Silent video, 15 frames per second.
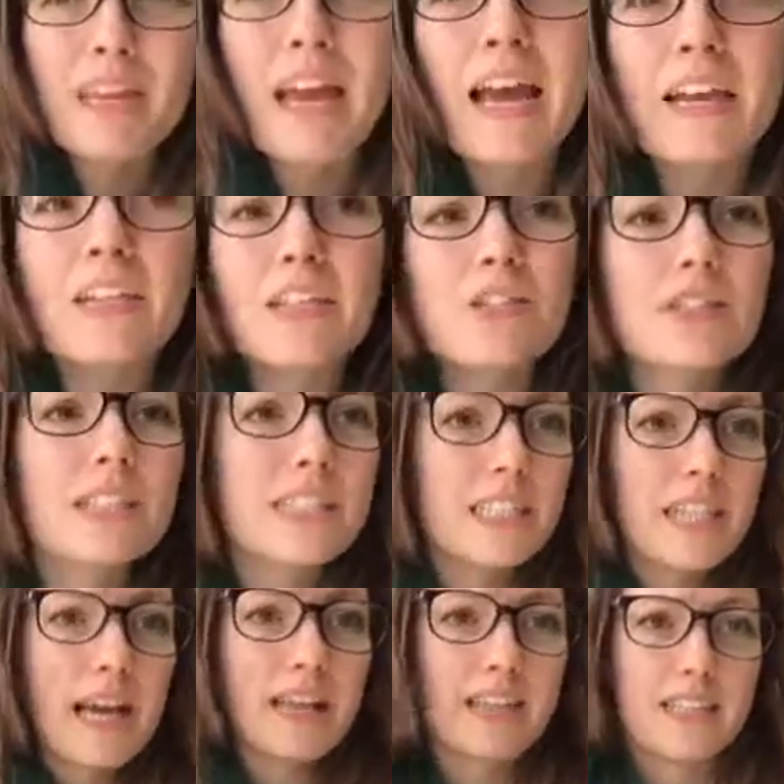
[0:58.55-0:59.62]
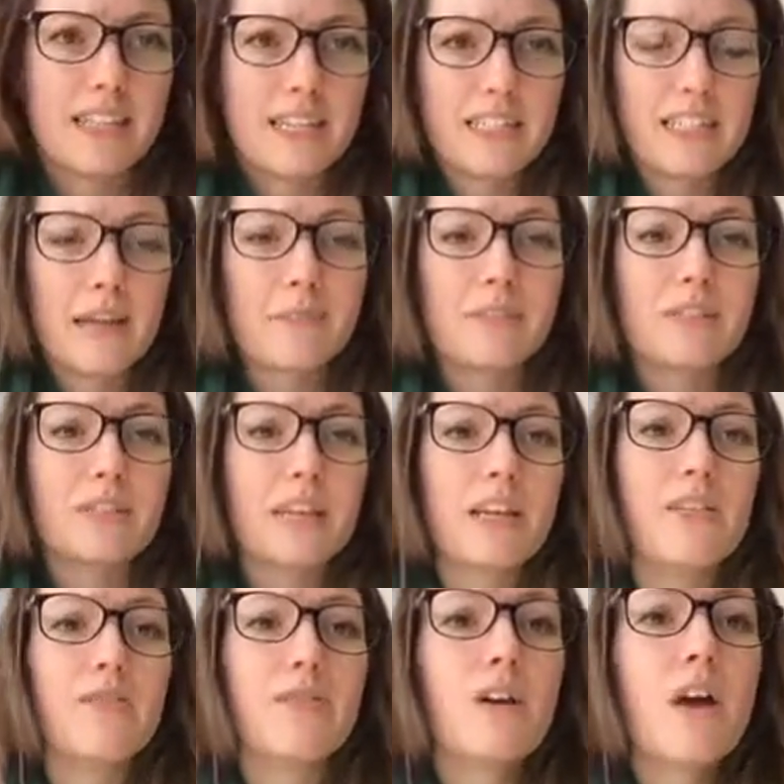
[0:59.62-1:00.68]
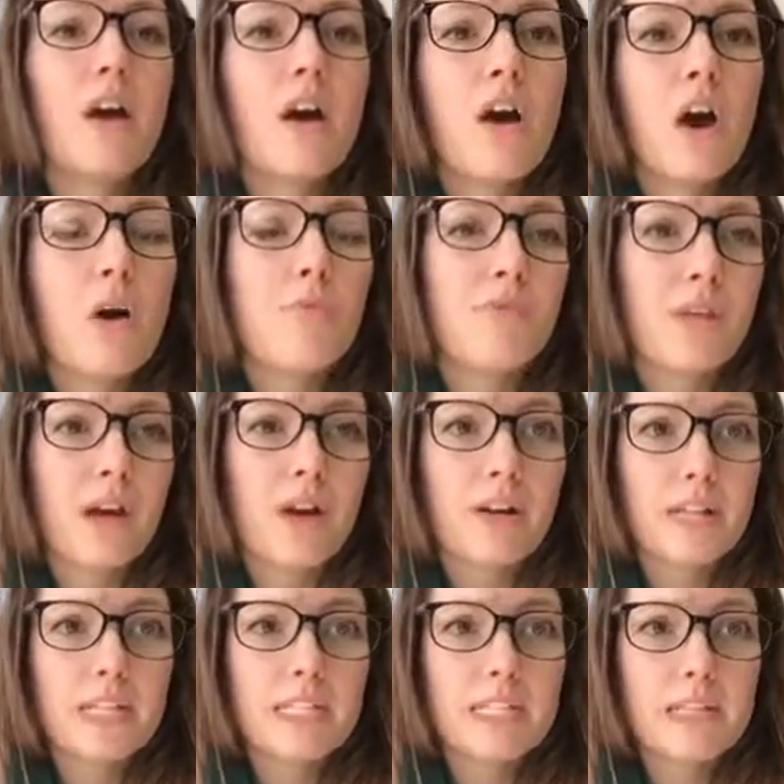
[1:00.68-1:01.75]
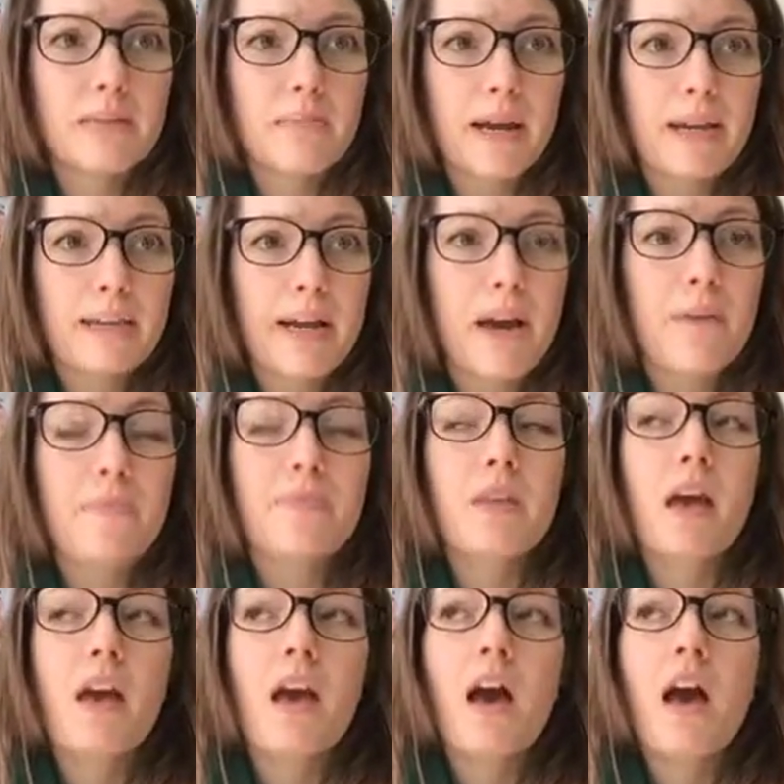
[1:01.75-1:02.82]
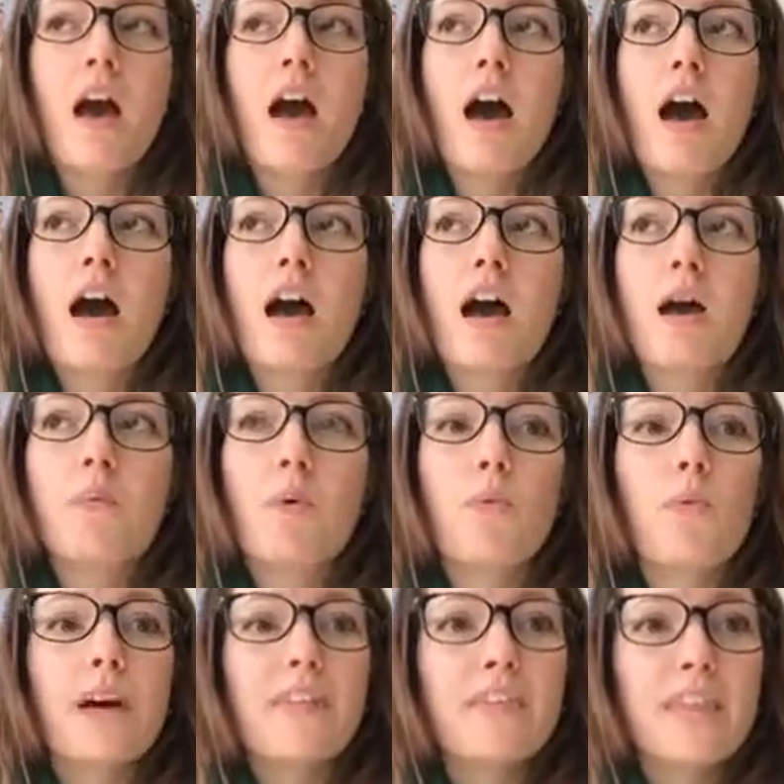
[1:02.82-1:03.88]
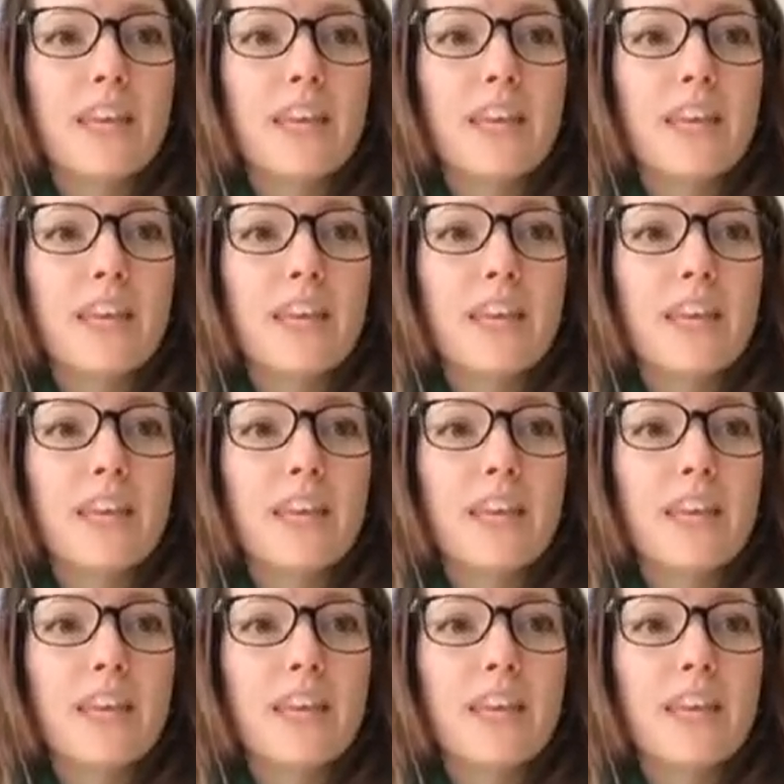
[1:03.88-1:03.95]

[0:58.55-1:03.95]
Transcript: And you'll see that in the examples that you've hopefully already seen by now. One